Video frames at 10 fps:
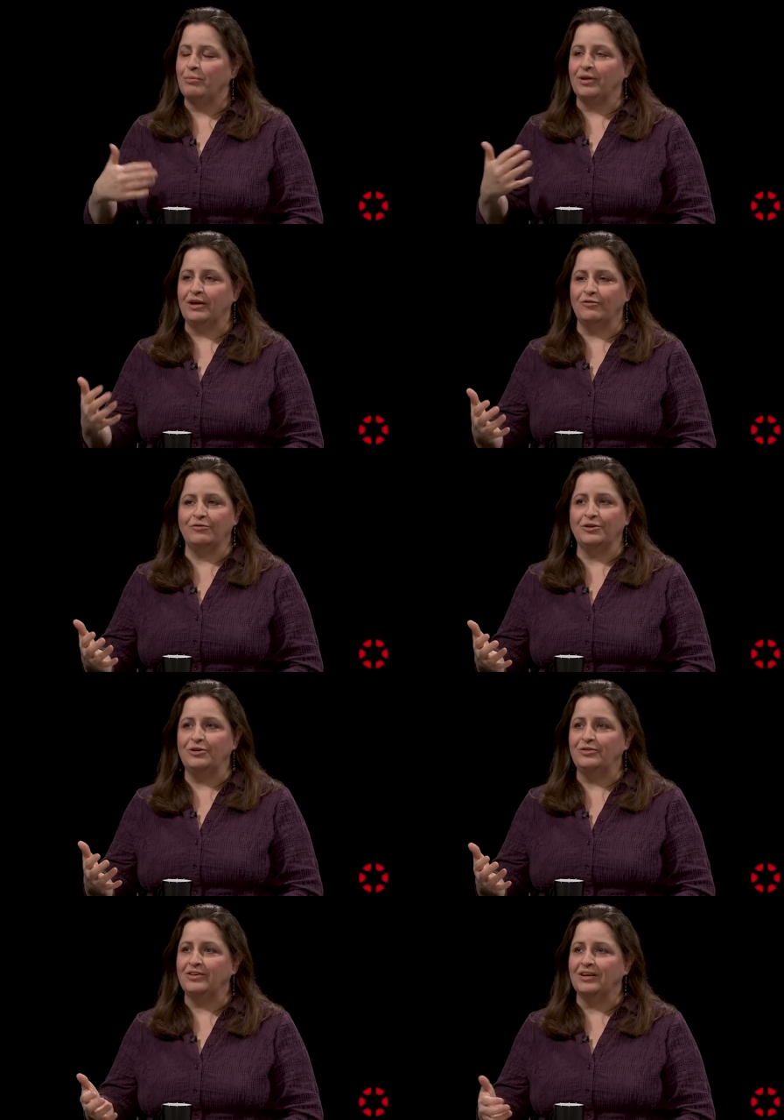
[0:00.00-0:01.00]
play a
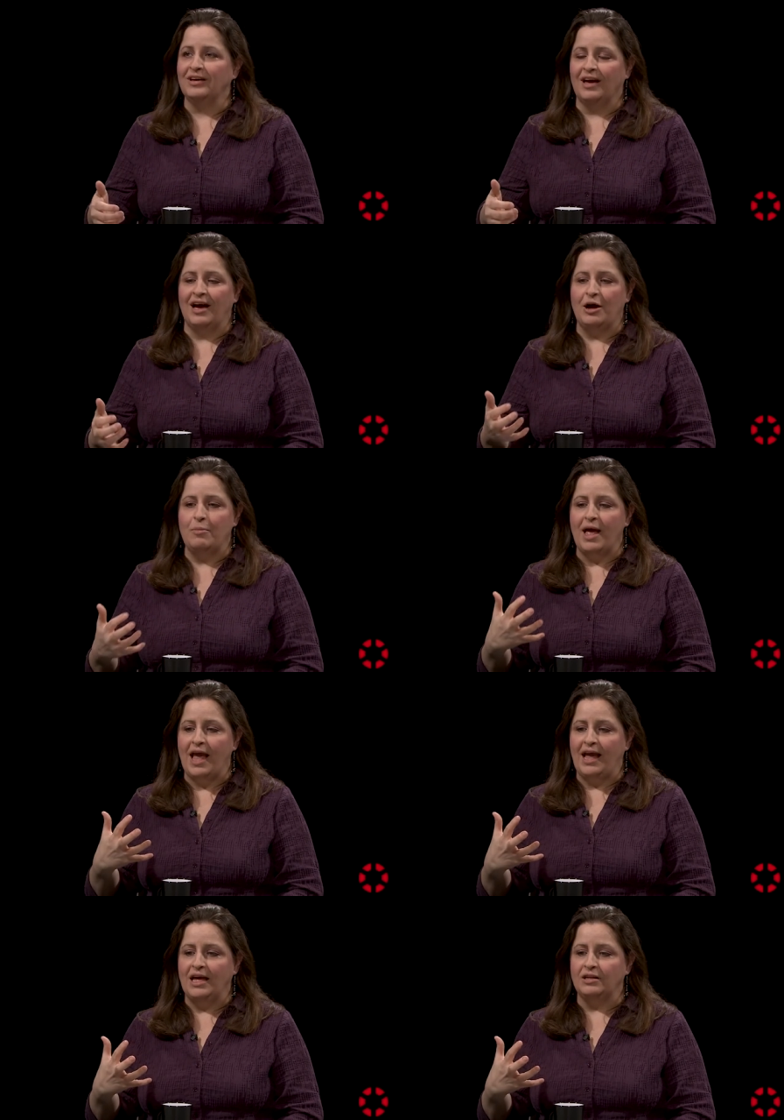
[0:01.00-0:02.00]
flute um,
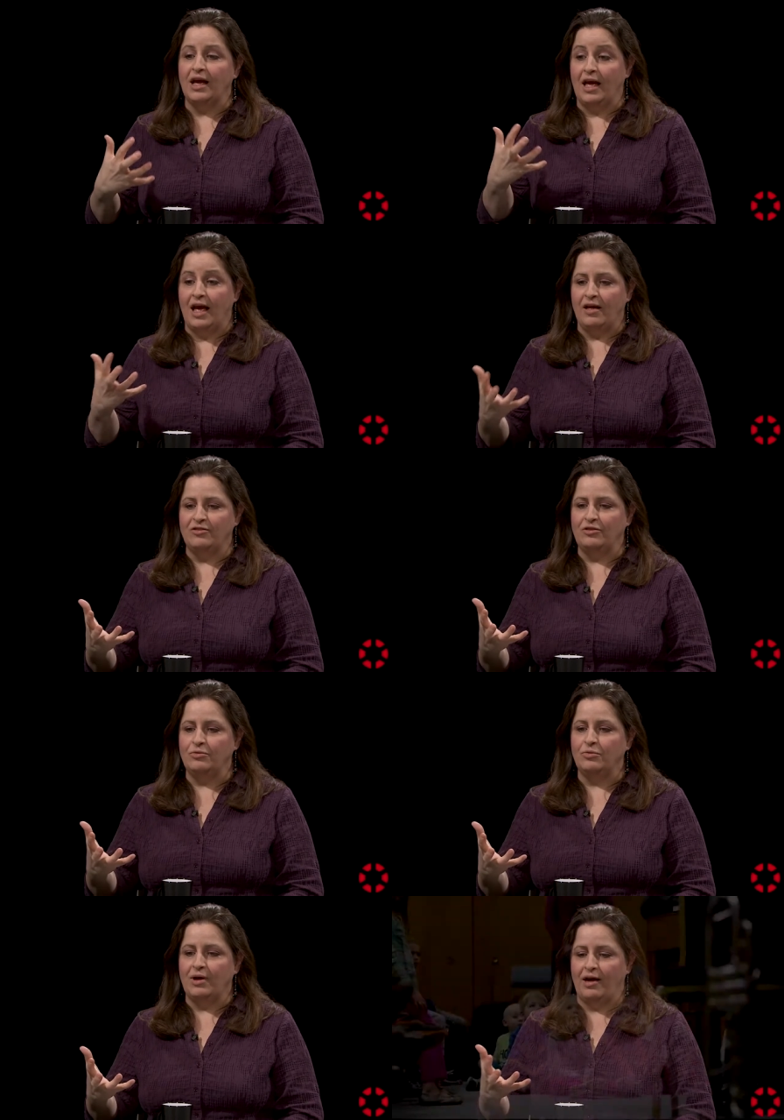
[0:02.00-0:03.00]
and as
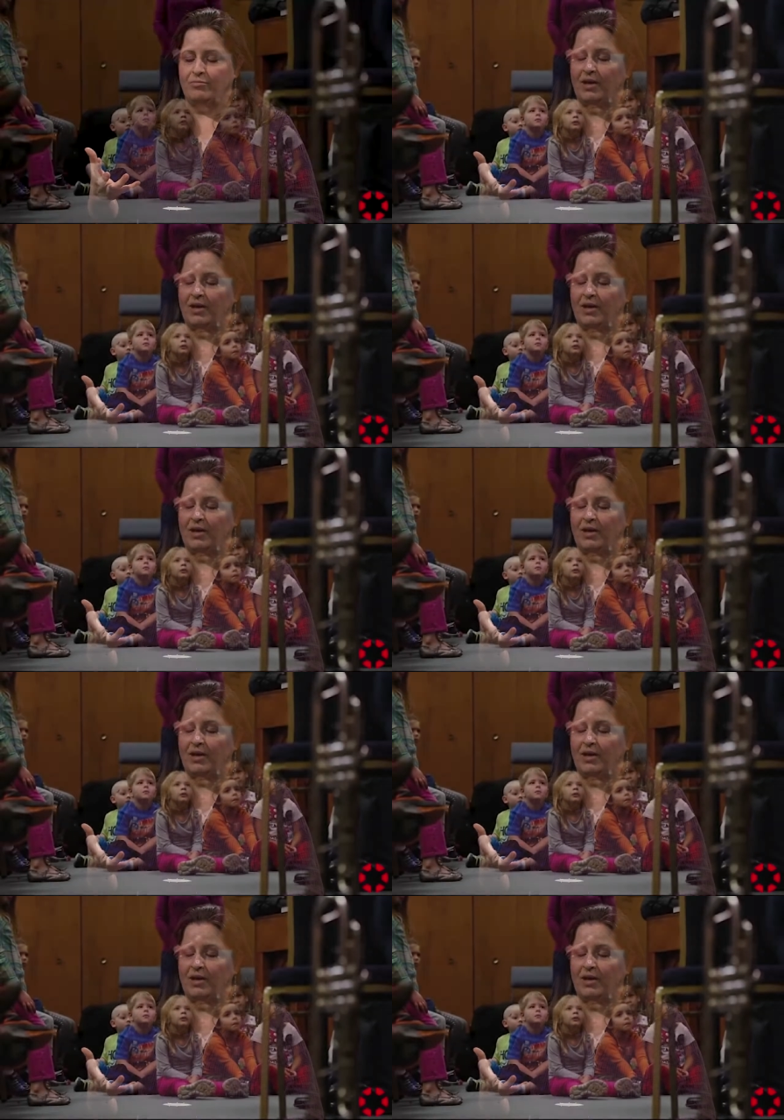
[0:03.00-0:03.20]
you have